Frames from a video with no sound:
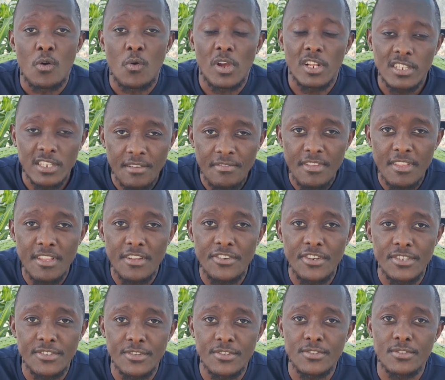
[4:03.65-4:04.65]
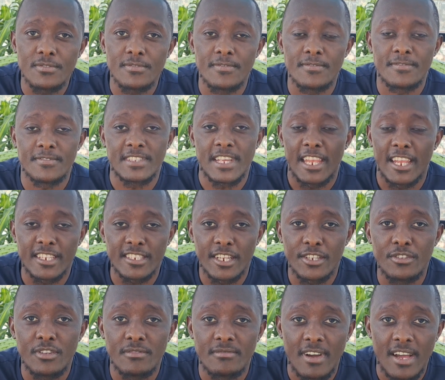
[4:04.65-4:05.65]
While giving the reasons you've
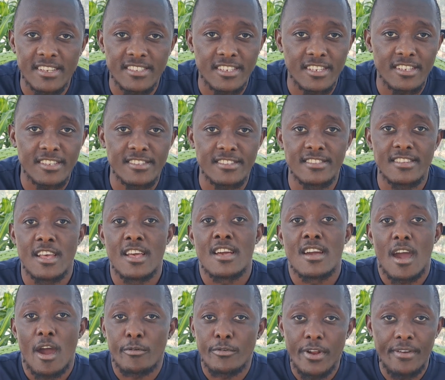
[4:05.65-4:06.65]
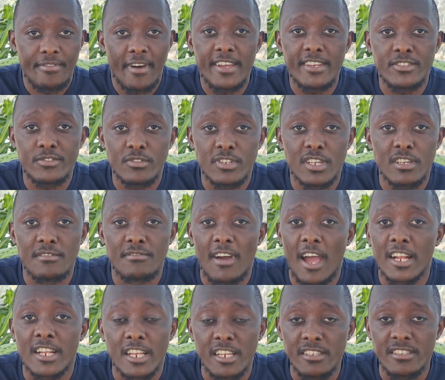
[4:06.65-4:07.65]
selected universities, I would advise to give
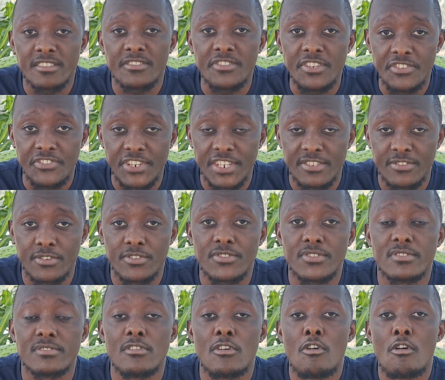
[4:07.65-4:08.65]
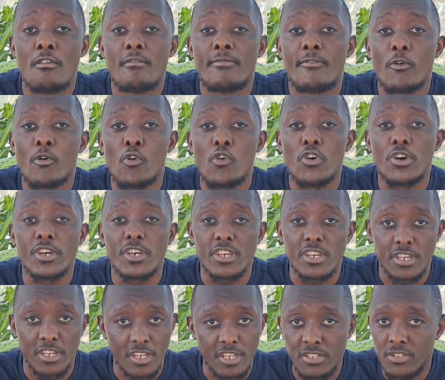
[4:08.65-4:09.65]
at least 3 reasons for
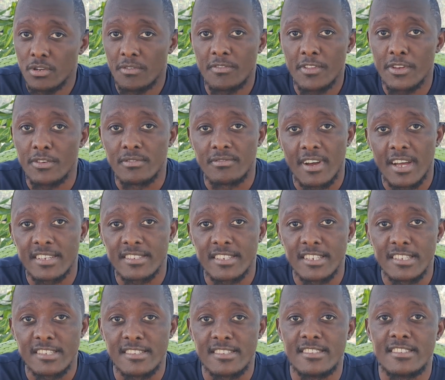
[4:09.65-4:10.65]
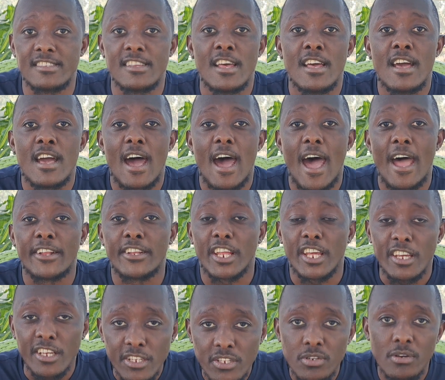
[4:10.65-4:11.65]
each of the universities, and
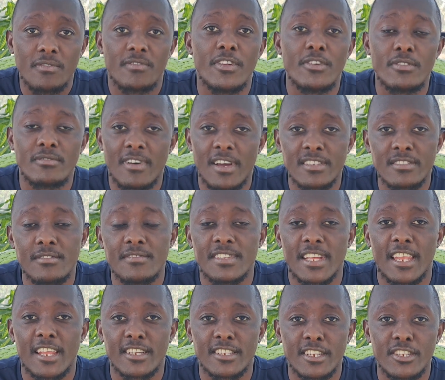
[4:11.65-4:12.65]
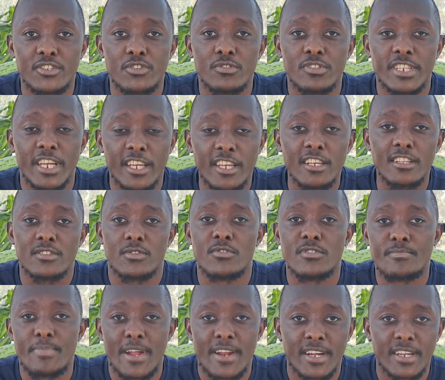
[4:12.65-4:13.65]
each of the universities selected should take its
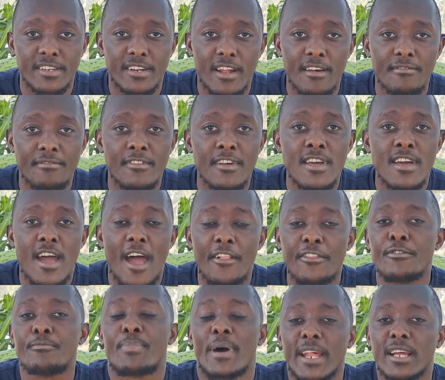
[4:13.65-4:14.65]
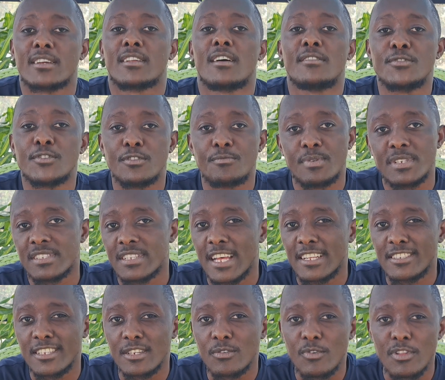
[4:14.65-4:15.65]
own paragraph, and the paragraph should be
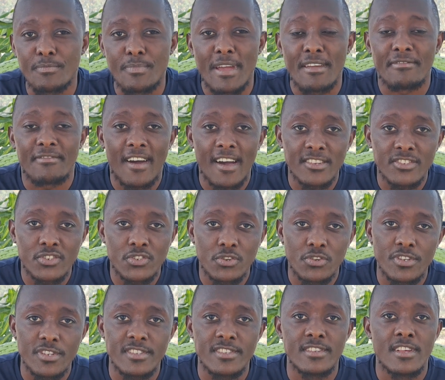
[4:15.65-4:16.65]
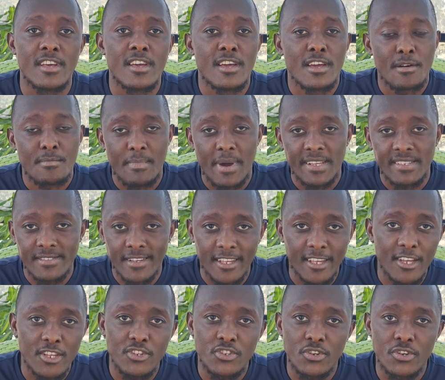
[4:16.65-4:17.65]
starting with my first choice, my
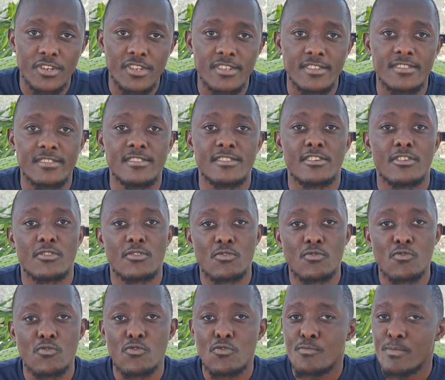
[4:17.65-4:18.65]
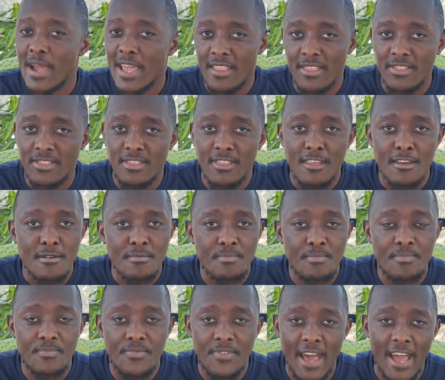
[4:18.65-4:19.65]
second choice, or my
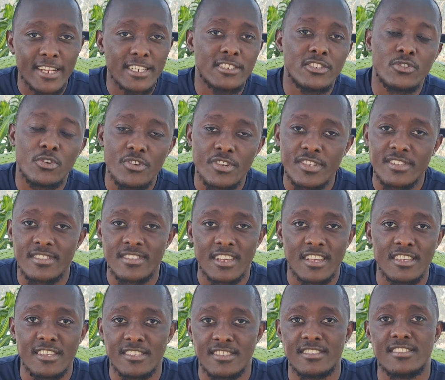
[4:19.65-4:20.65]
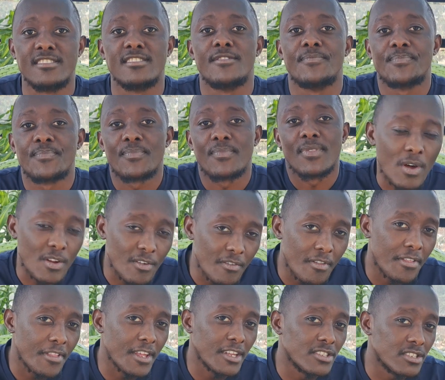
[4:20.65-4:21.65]
third choice is. One of
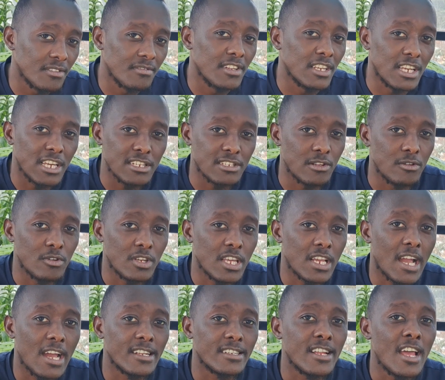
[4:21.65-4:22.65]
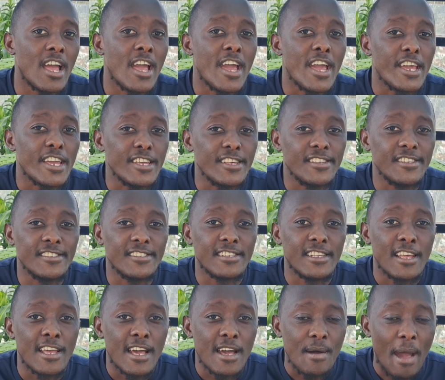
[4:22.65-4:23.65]
the things Chevening is looking at
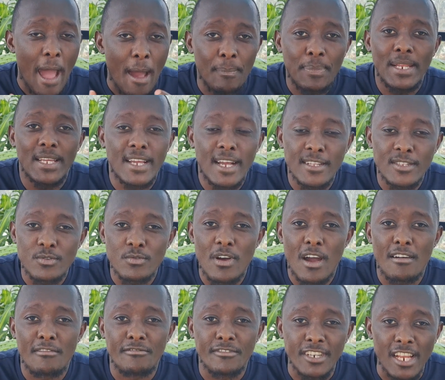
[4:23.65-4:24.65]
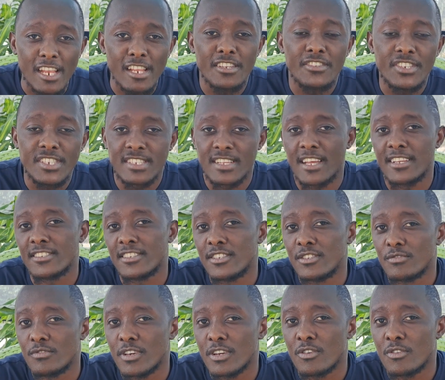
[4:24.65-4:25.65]
is applicants who have really researched
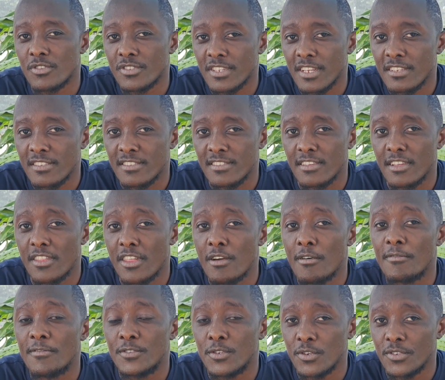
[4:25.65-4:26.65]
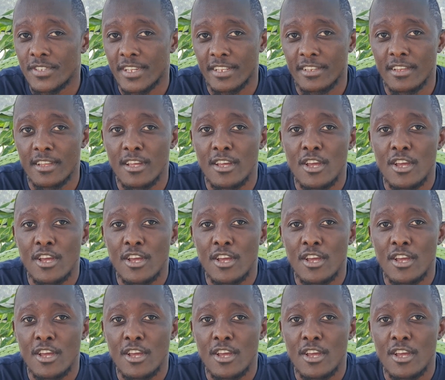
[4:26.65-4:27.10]
into the courses they have chosen.